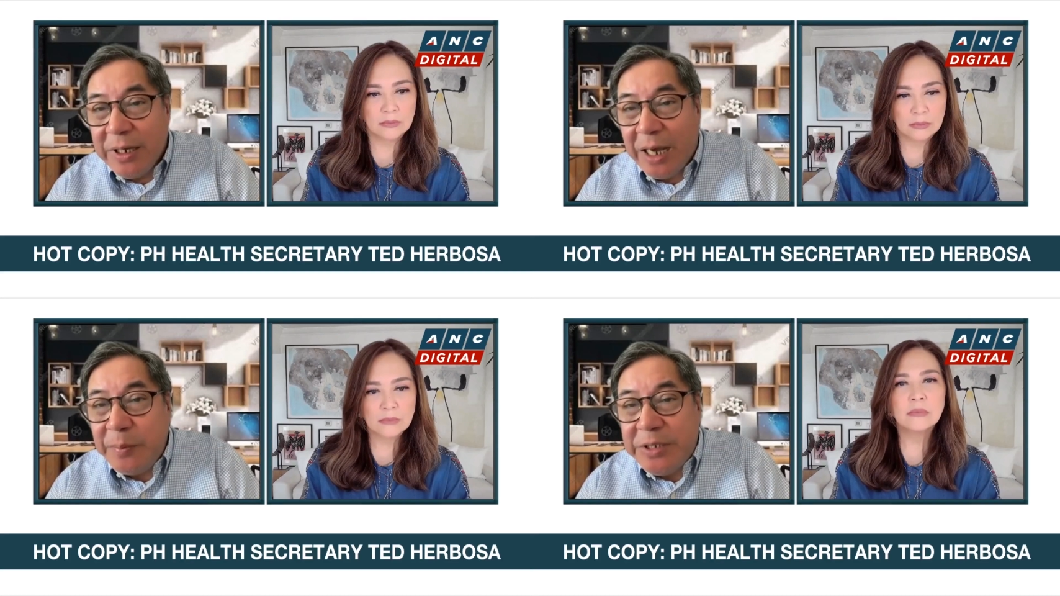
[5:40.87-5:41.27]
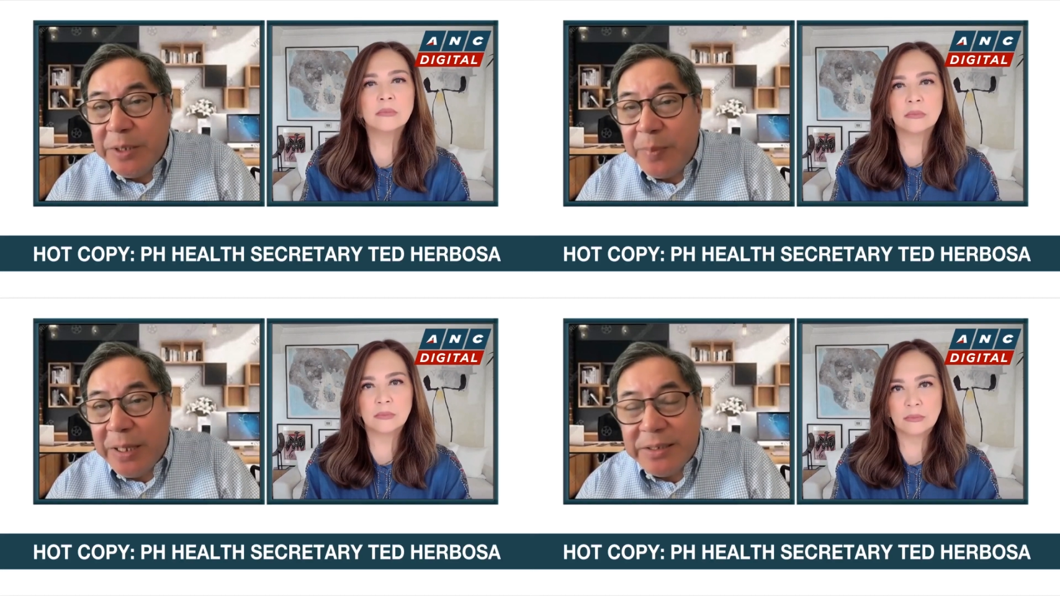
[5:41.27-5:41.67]
Speaker 1: I've
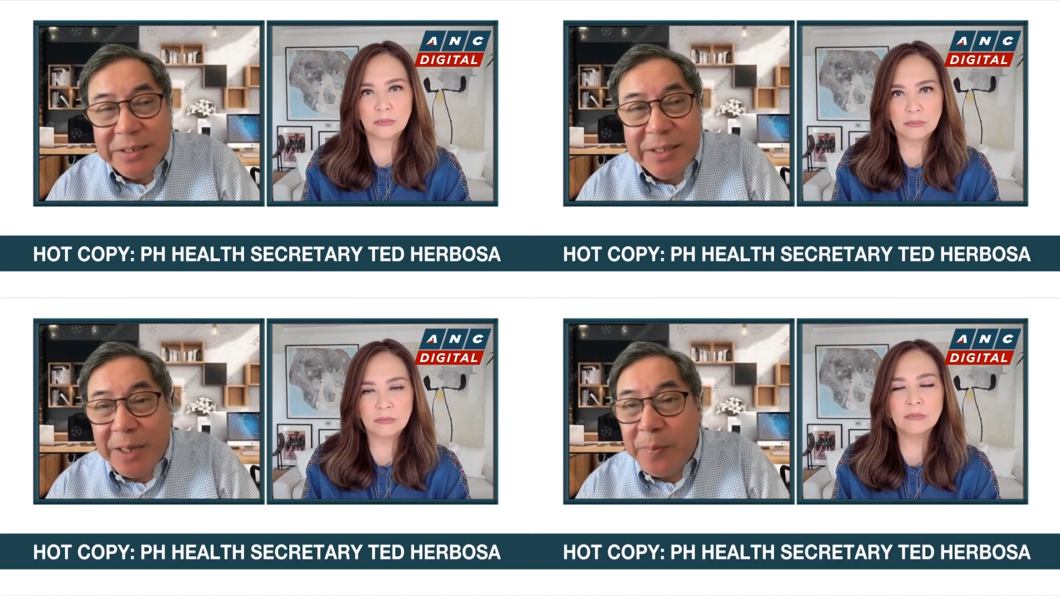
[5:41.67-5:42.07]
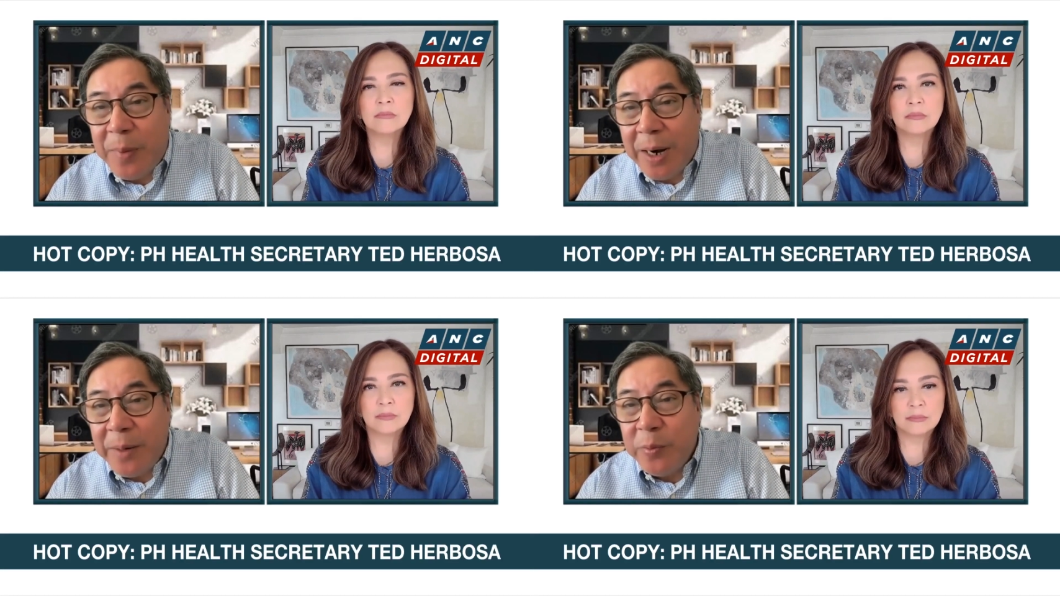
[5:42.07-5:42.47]
seen places like
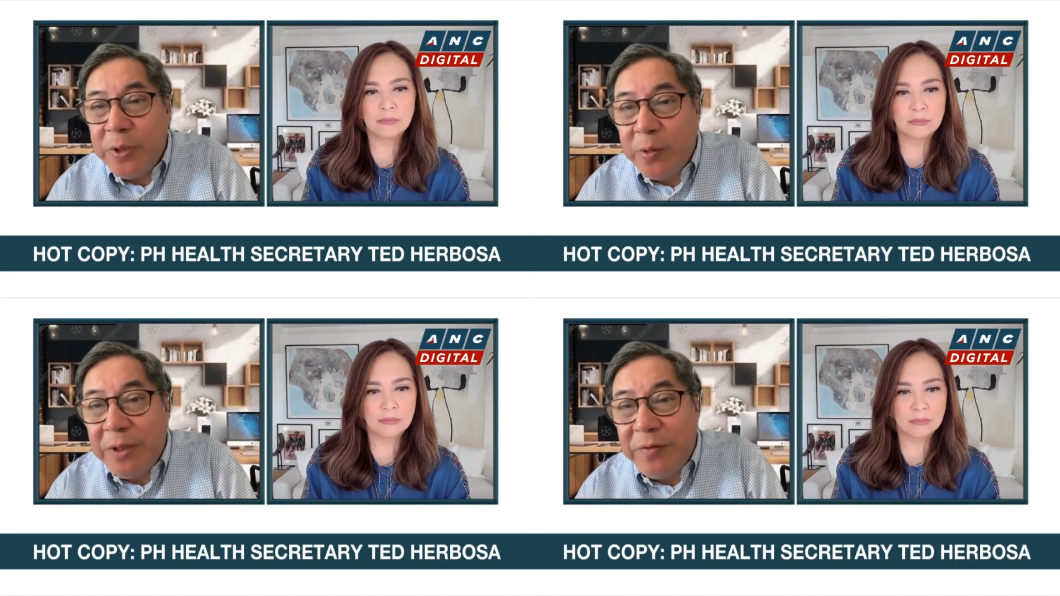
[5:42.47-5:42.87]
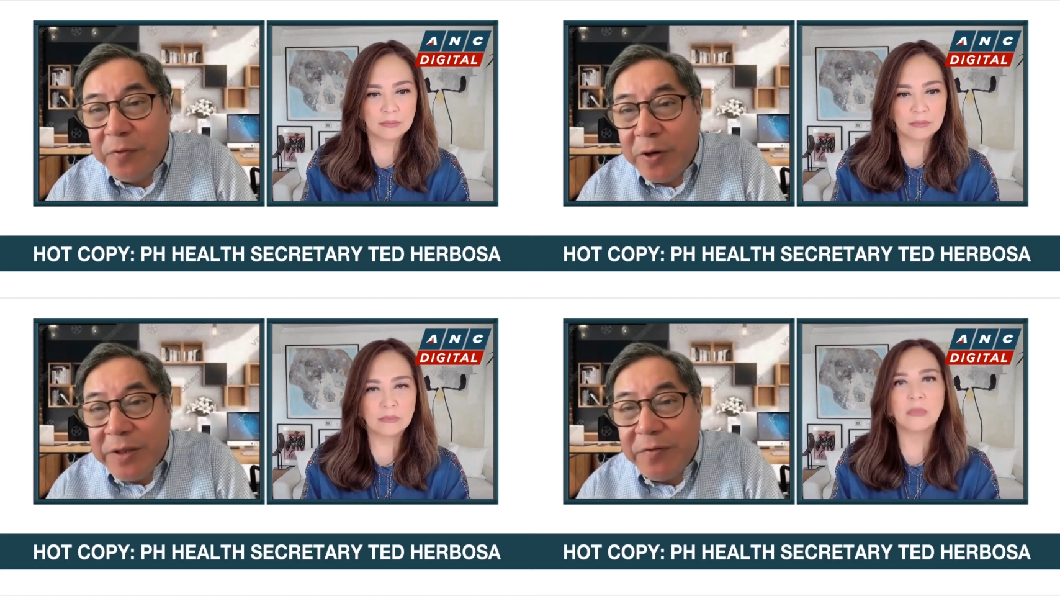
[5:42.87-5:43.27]
BARMM with only
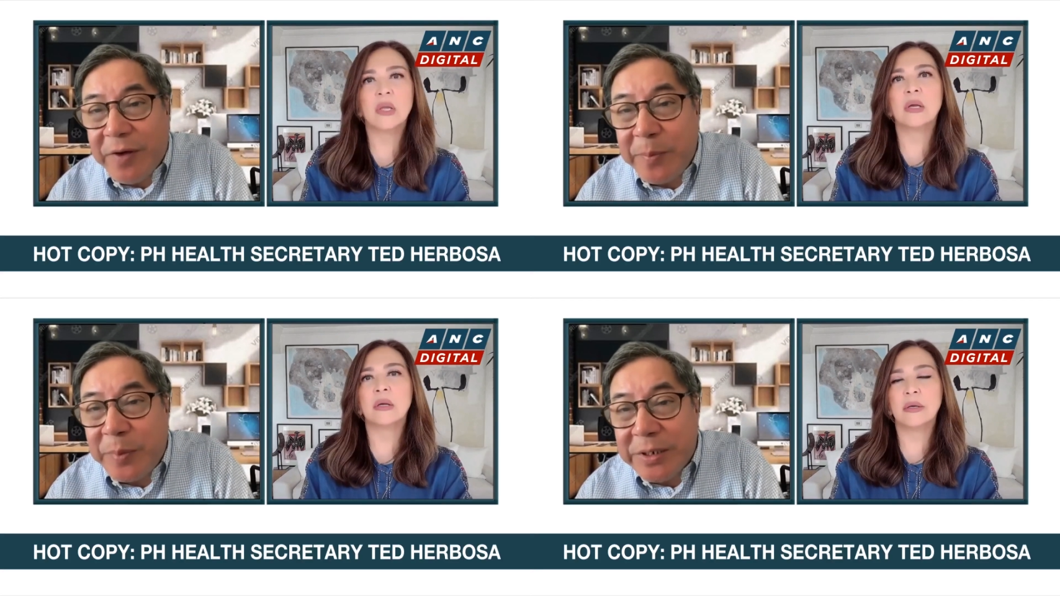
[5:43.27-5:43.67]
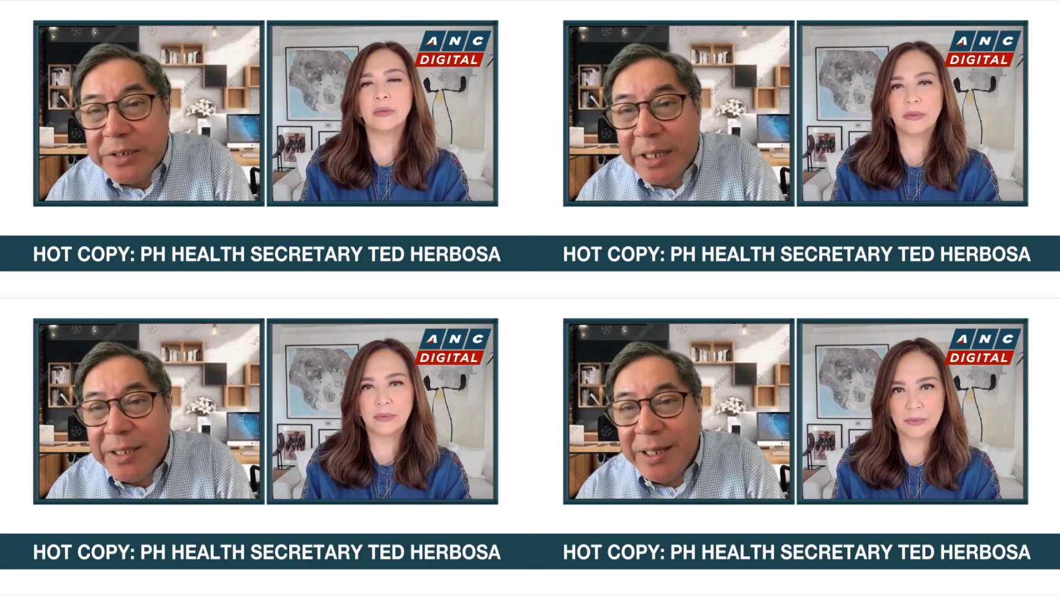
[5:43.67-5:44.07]

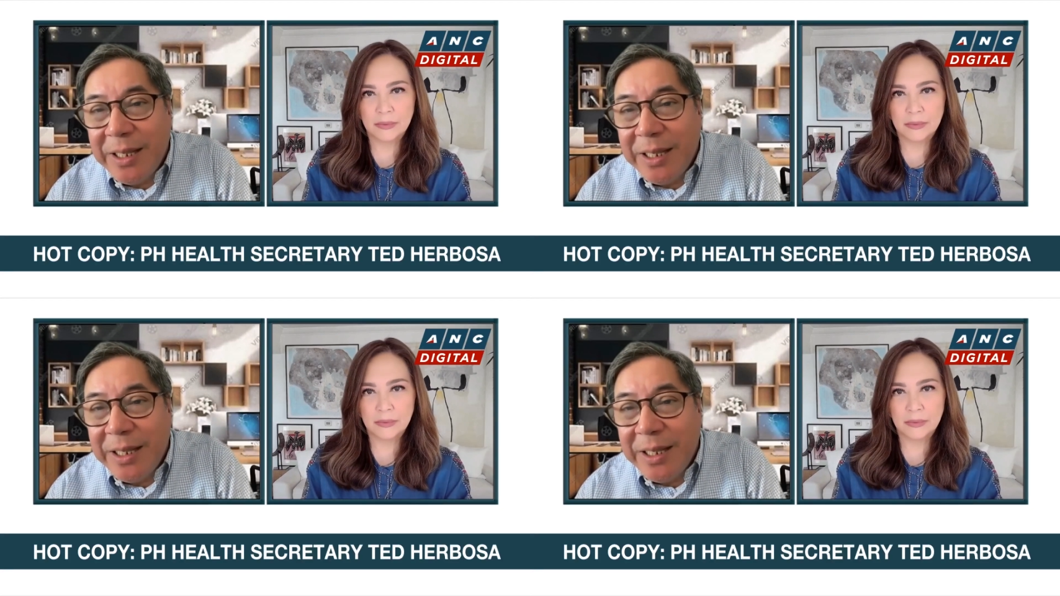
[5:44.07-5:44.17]
45%